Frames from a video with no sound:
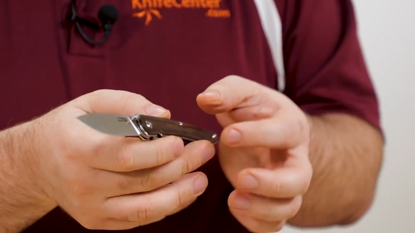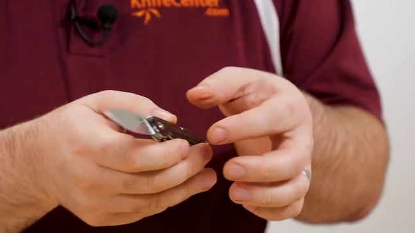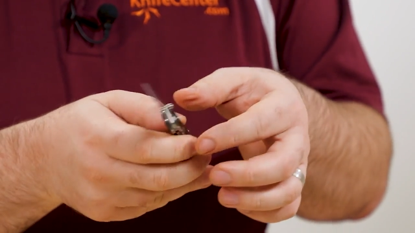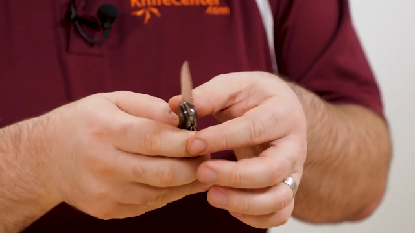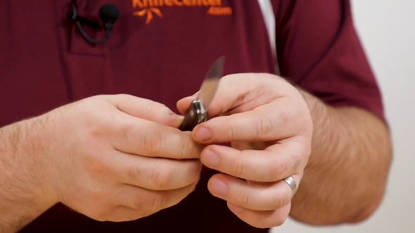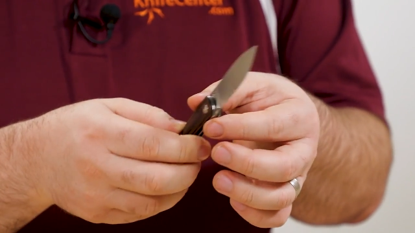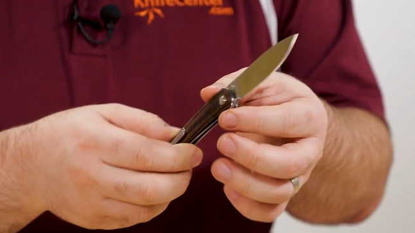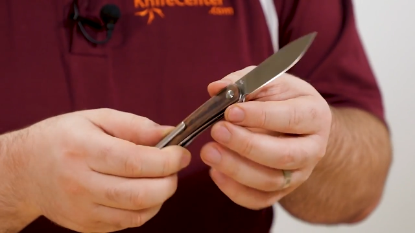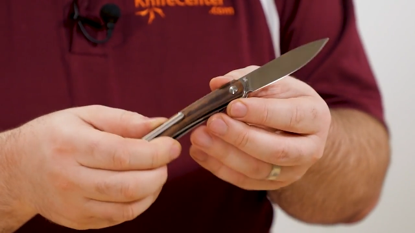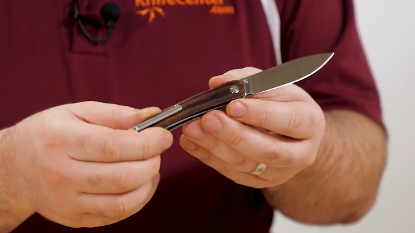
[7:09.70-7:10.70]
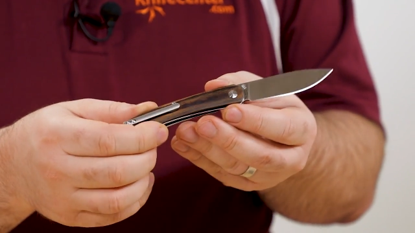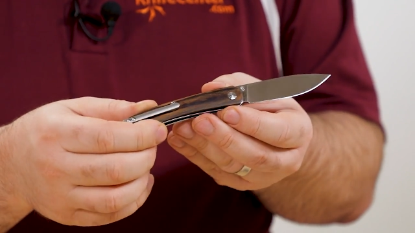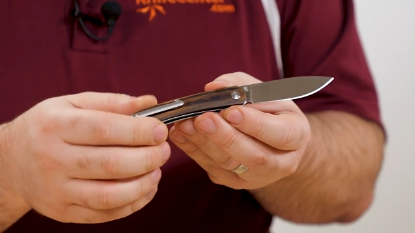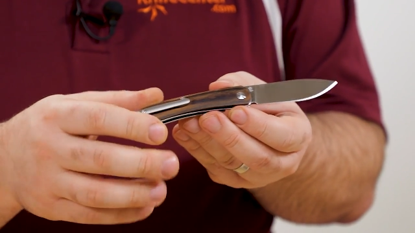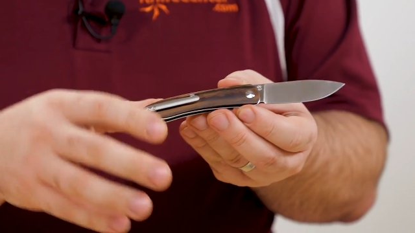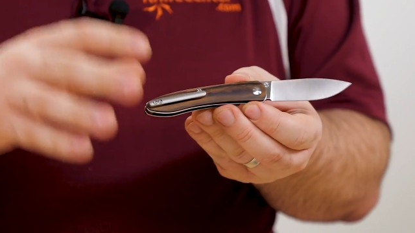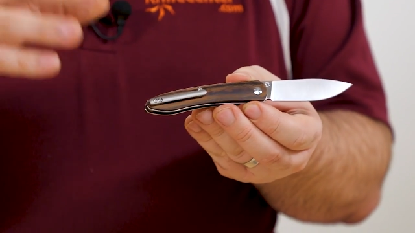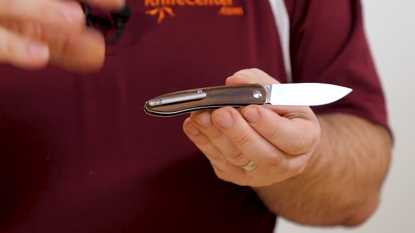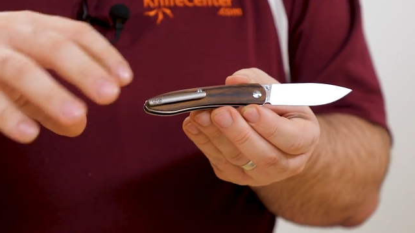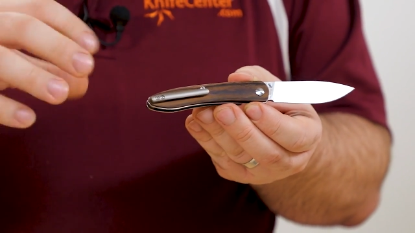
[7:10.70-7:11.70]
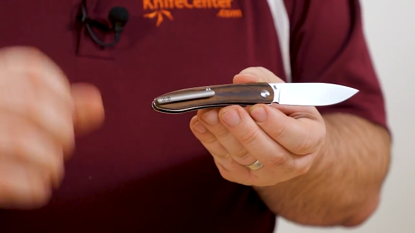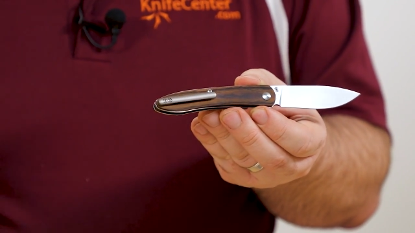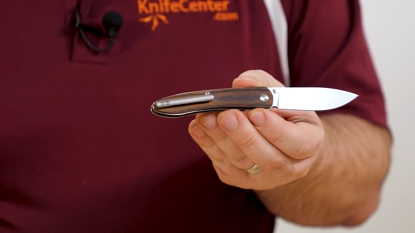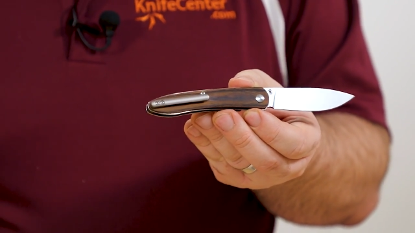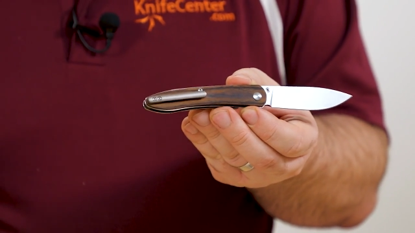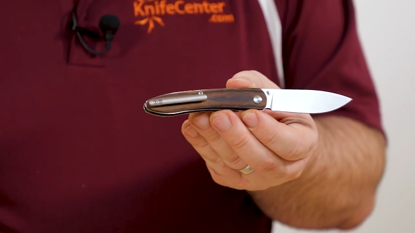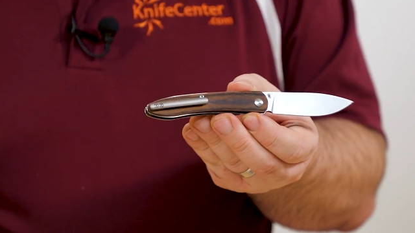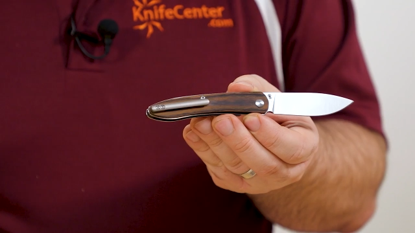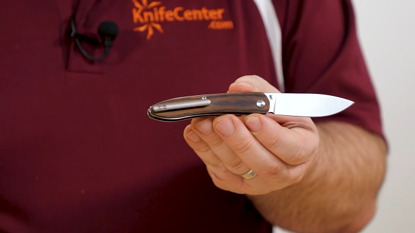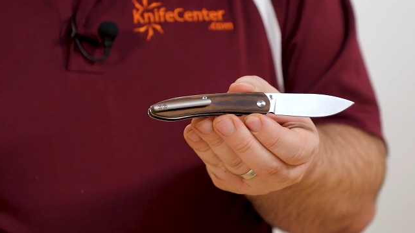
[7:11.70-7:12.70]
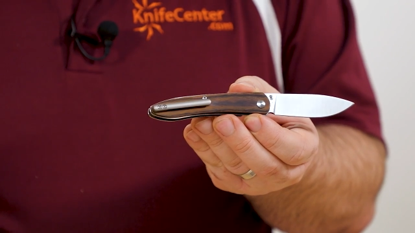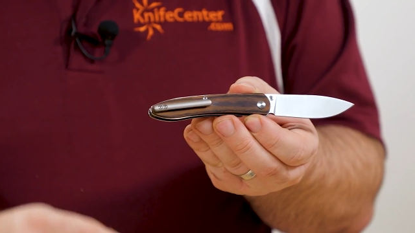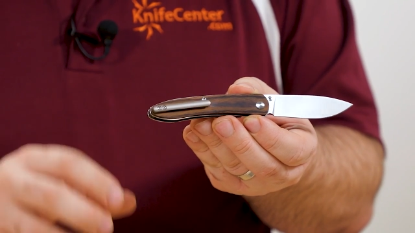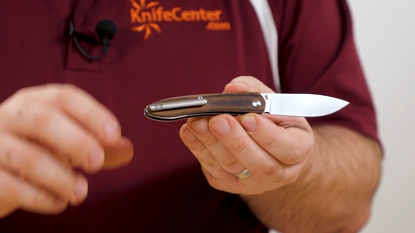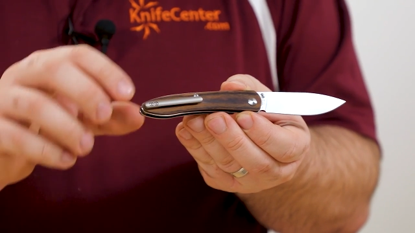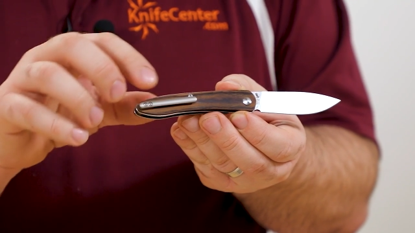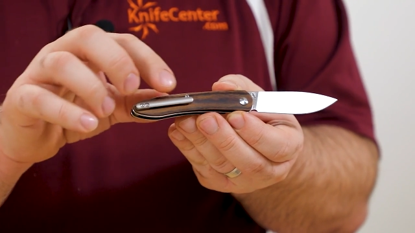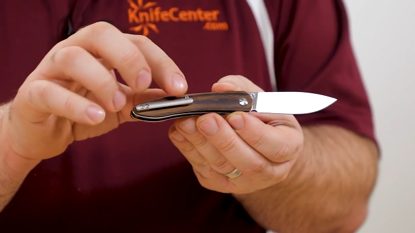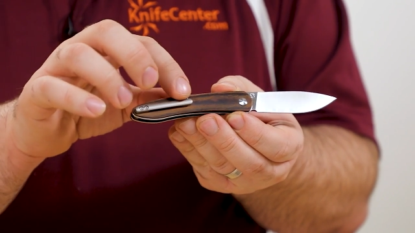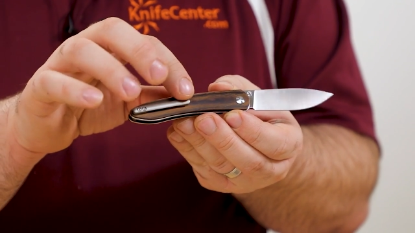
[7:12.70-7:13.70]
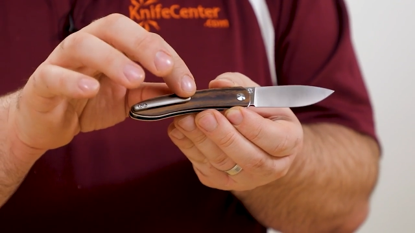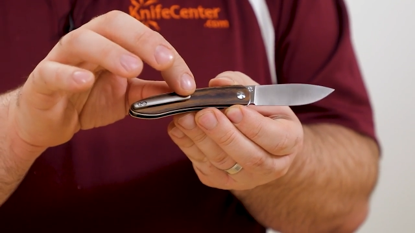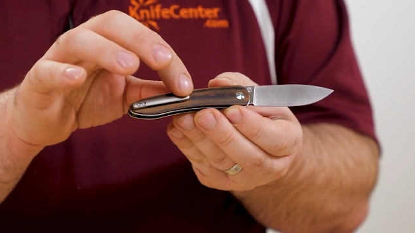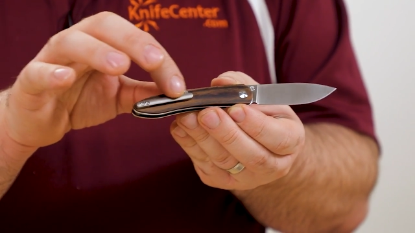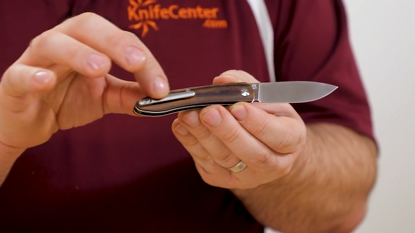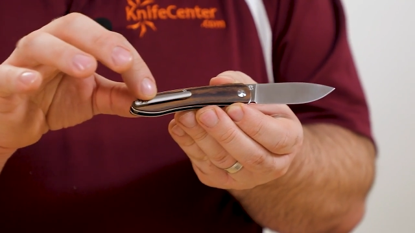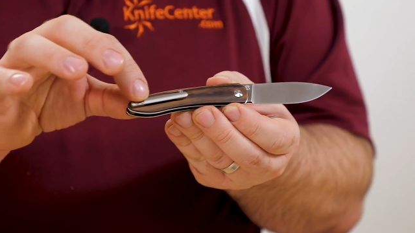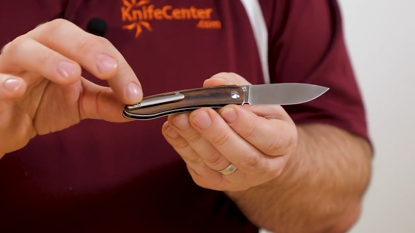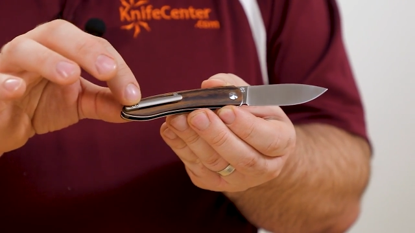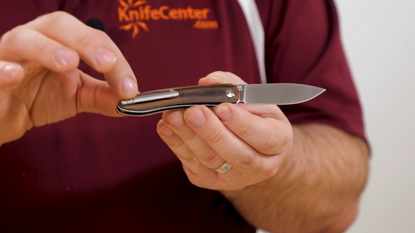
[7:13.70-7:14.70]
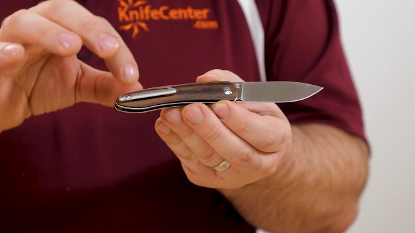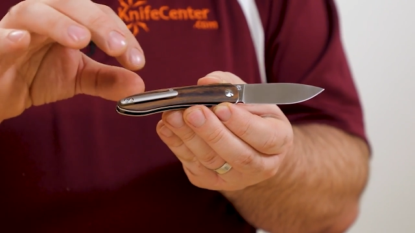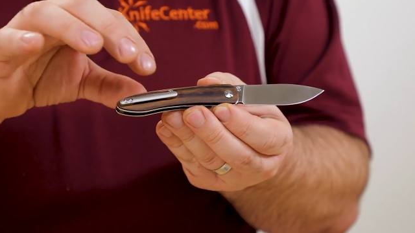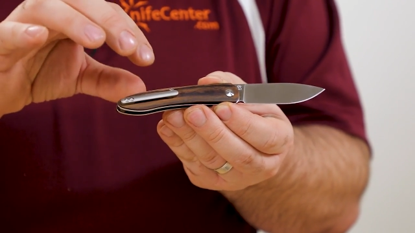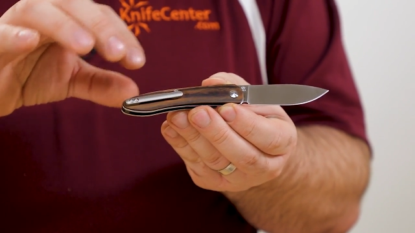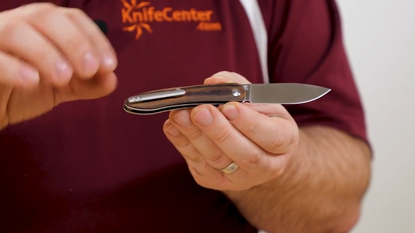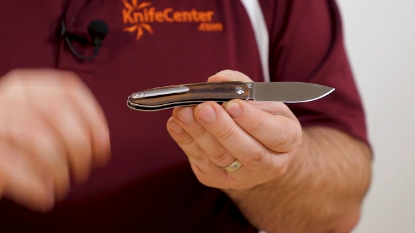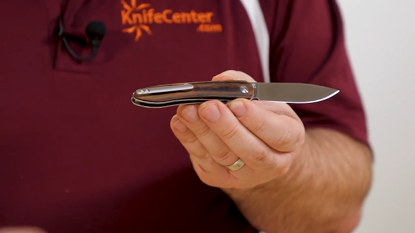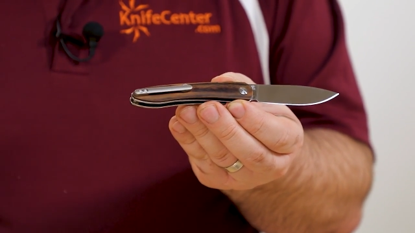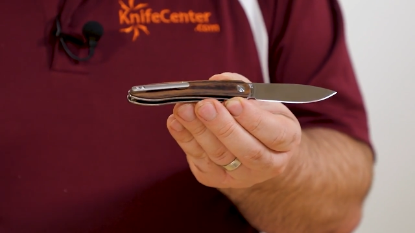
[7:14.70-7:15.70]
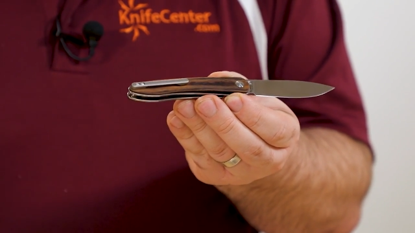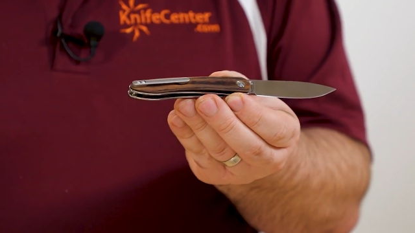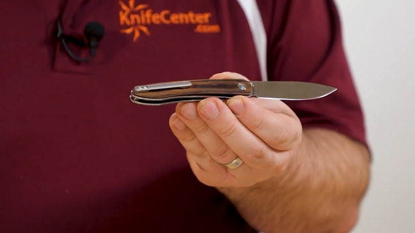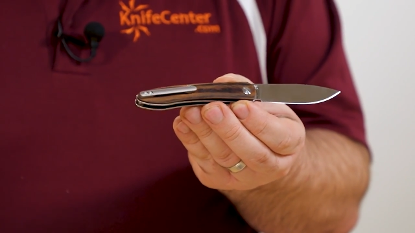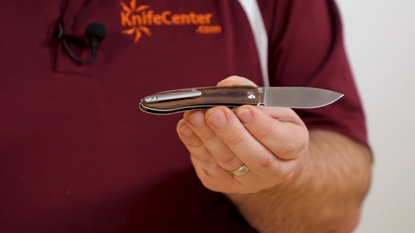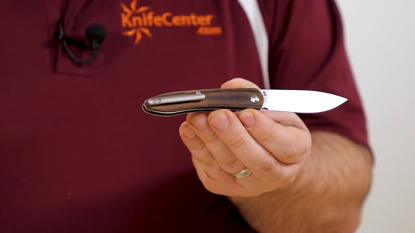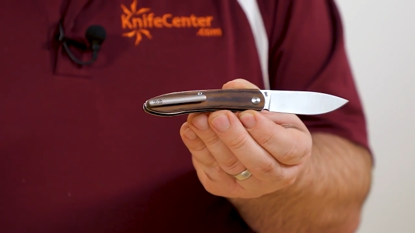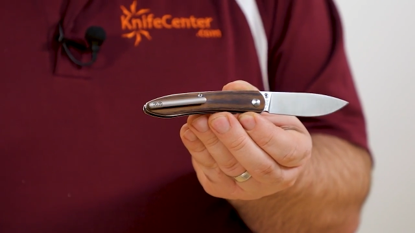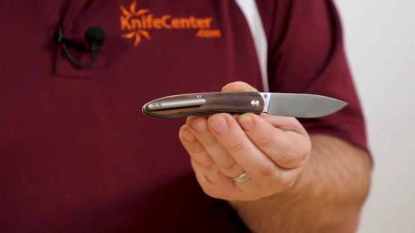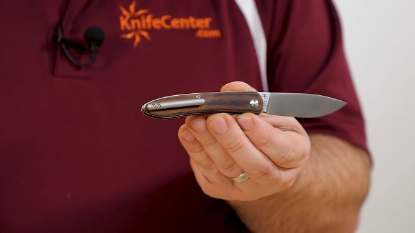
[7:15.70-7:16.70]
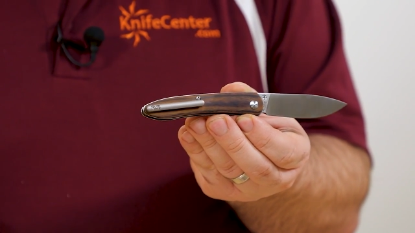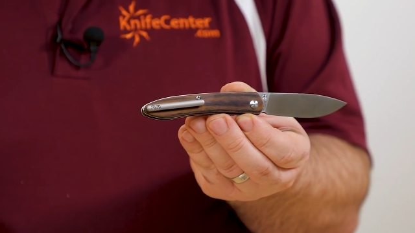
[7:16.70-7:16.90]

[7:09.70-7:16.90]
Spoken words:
[unreadable: no face in view]